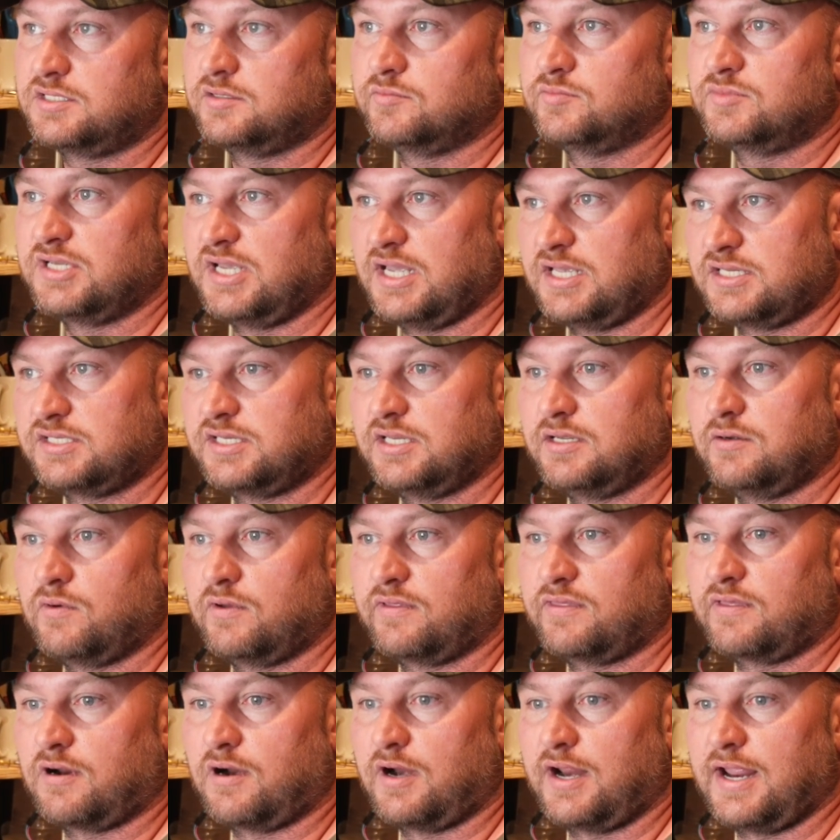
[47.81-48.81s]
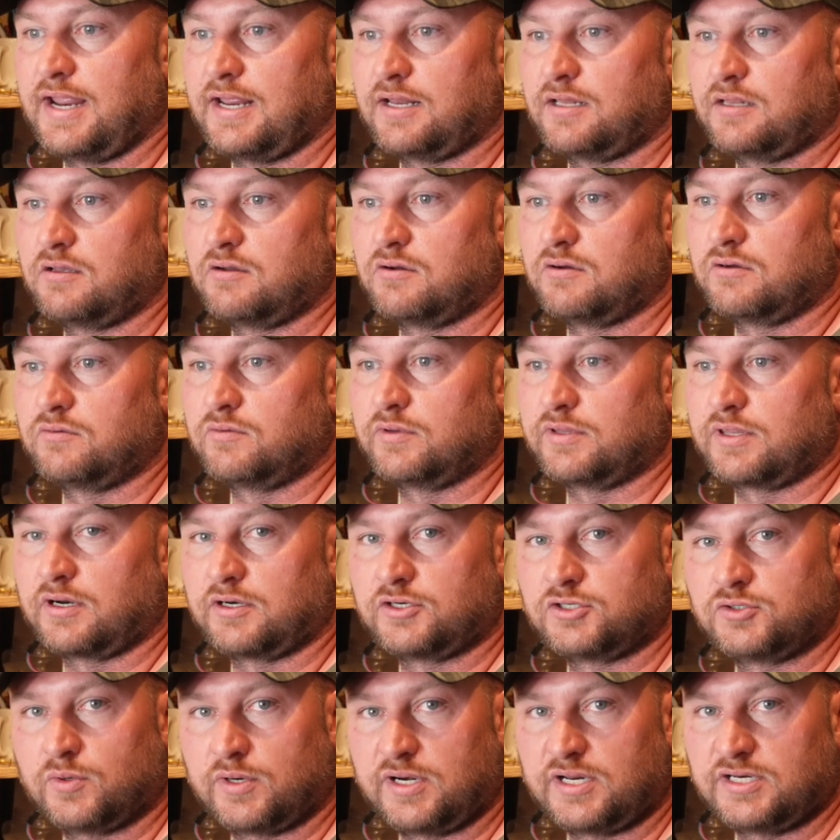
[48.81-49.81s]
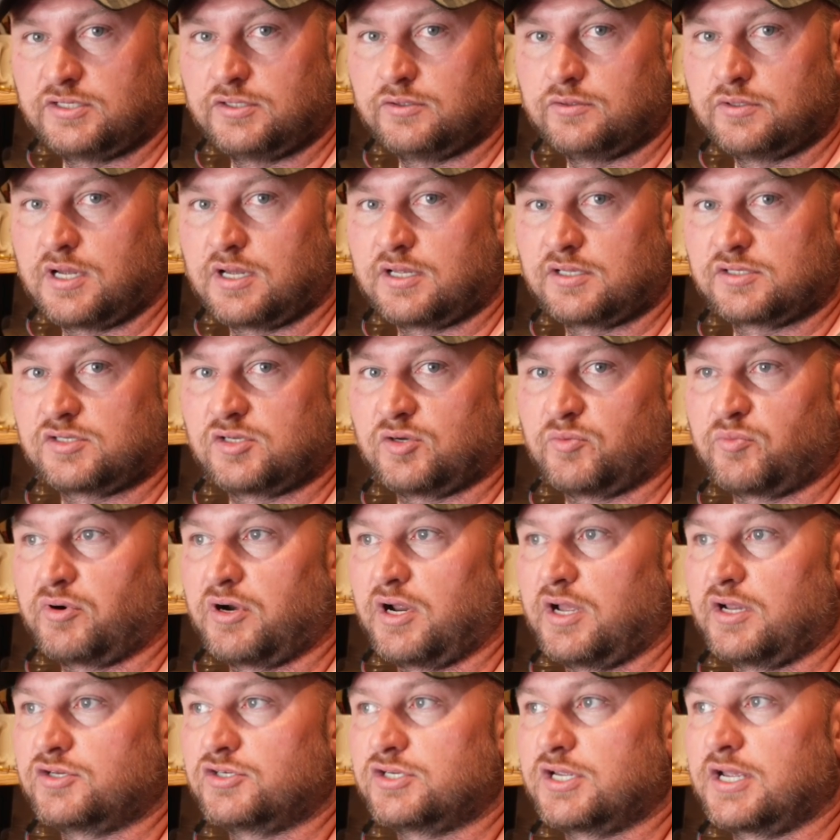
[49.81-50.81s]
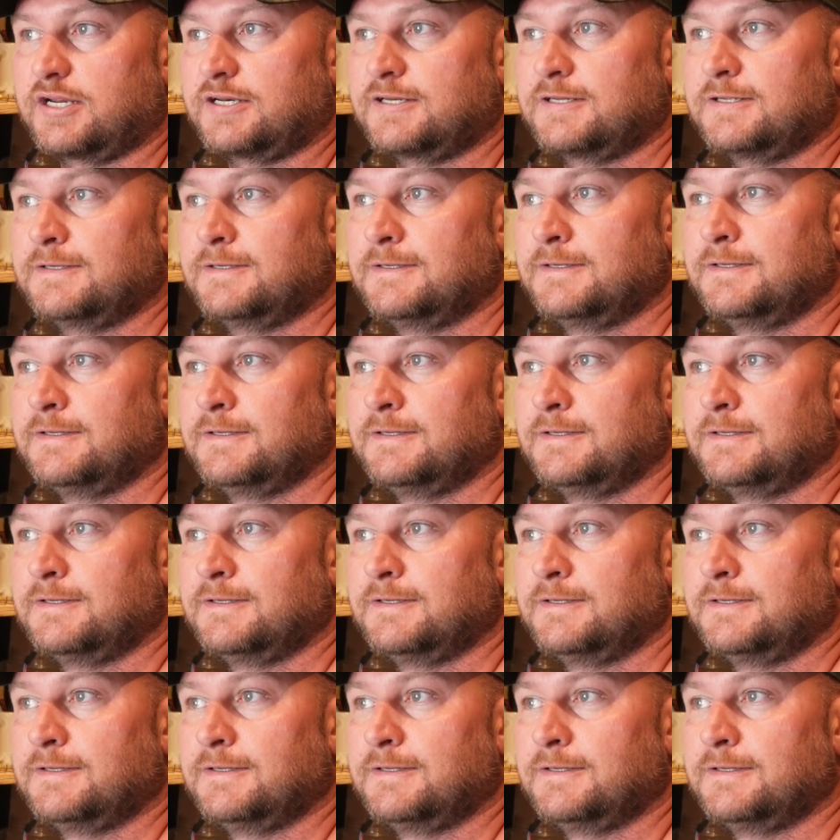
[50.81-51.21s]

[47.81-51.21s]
some testing with our hand load with our 22 Nosler project.